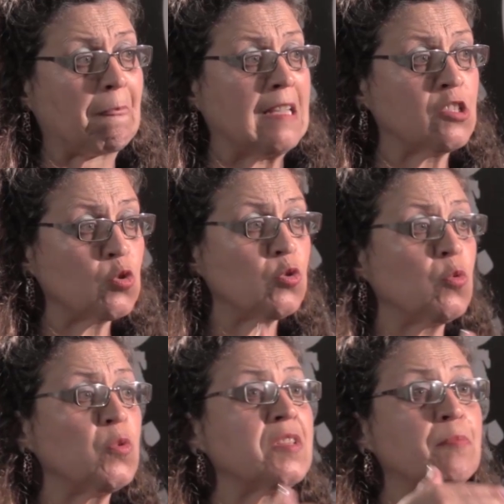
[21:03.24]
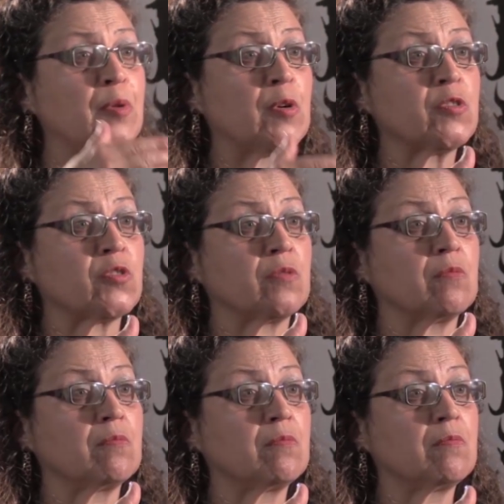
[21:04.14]
It's to do with the
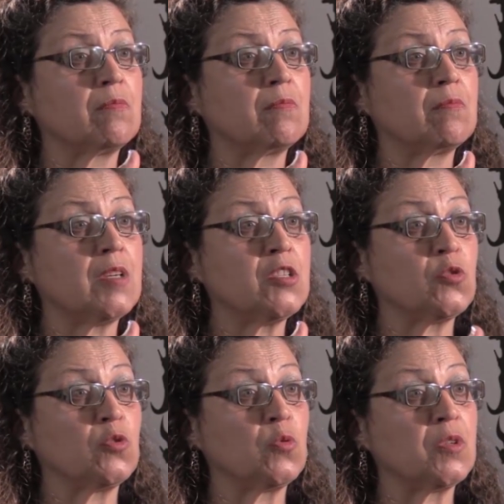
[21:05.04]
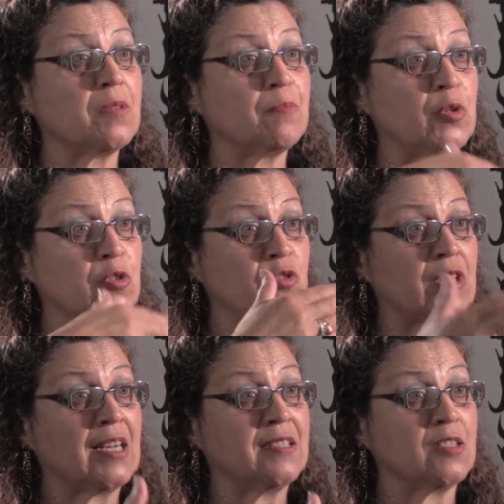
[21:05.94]
person. It's to do with the
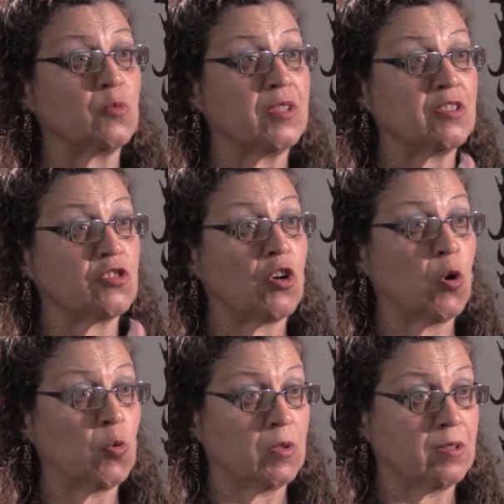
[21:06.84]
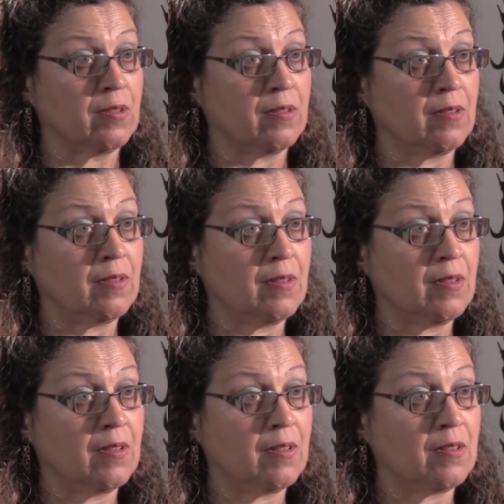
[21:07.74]
personality, with the soul.
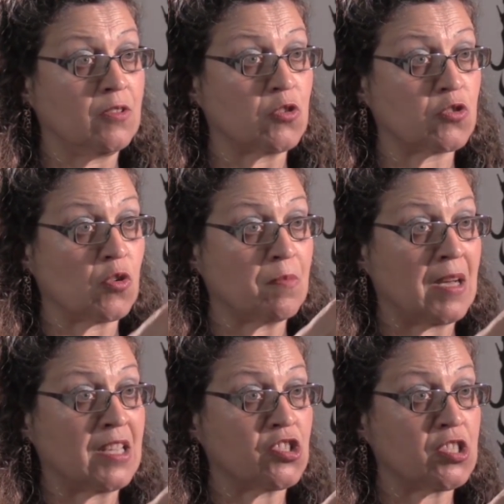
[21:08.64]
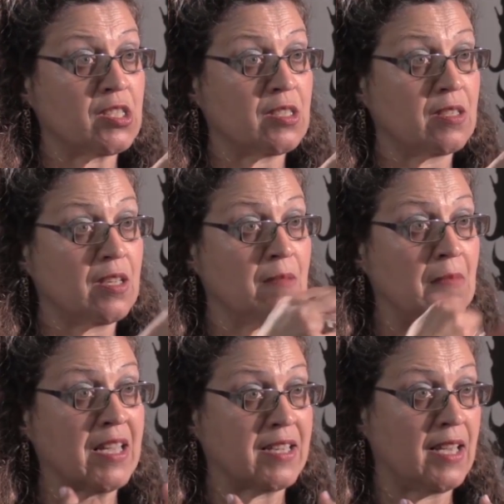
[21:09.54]
Not so much, in
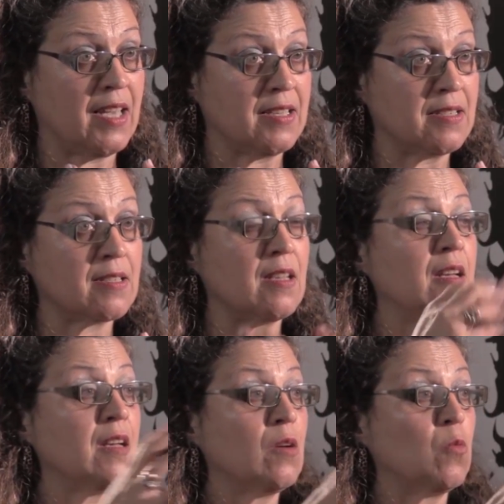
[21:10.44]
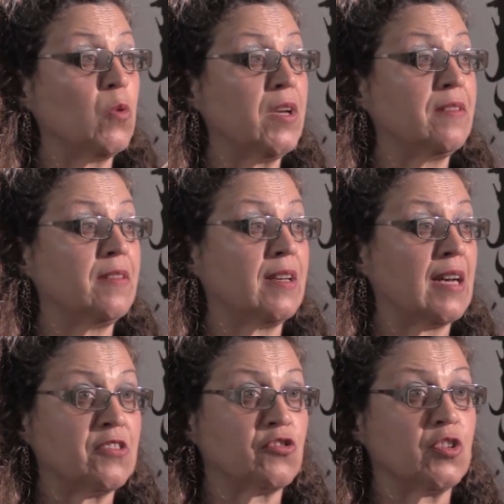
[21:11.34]
my case, with the
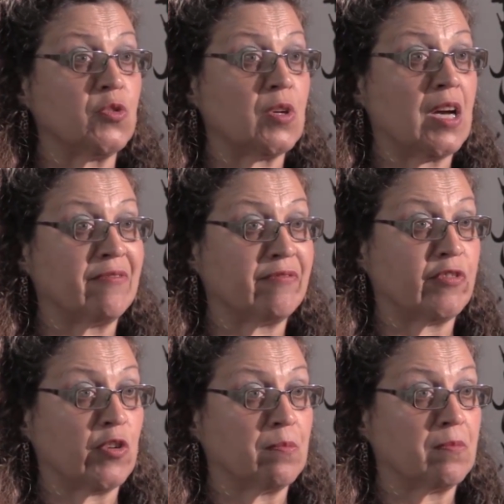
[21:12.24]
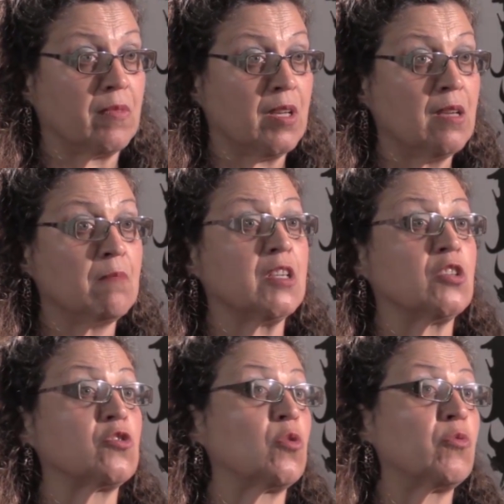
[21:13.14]
country you come from.
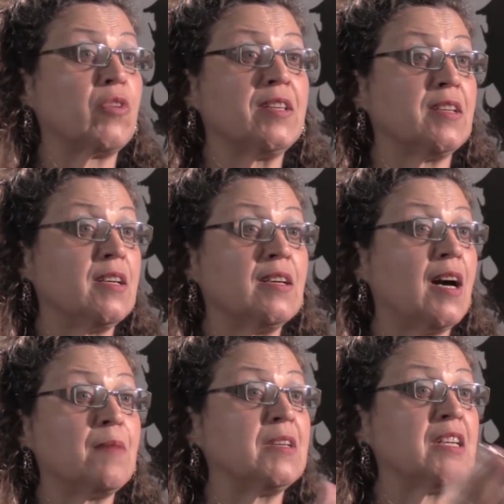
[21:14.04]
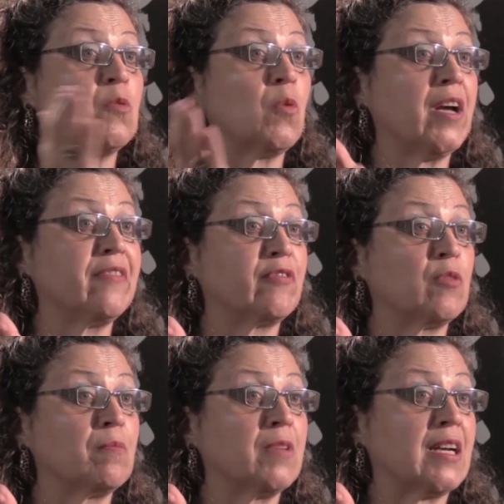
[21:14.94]
Because already I've been away
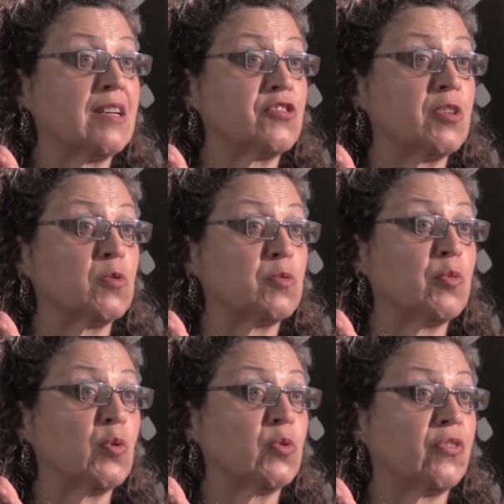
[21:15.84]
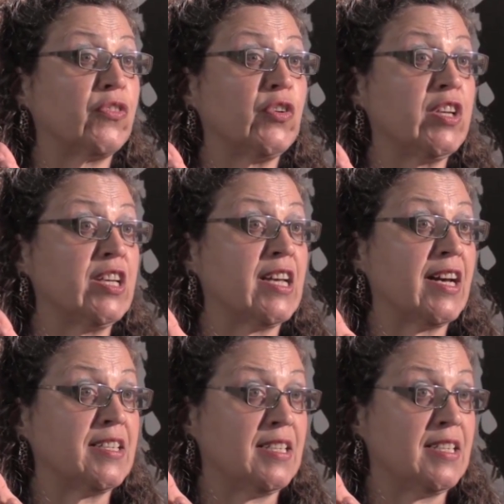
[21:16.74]
from the country I was born, thirty-nine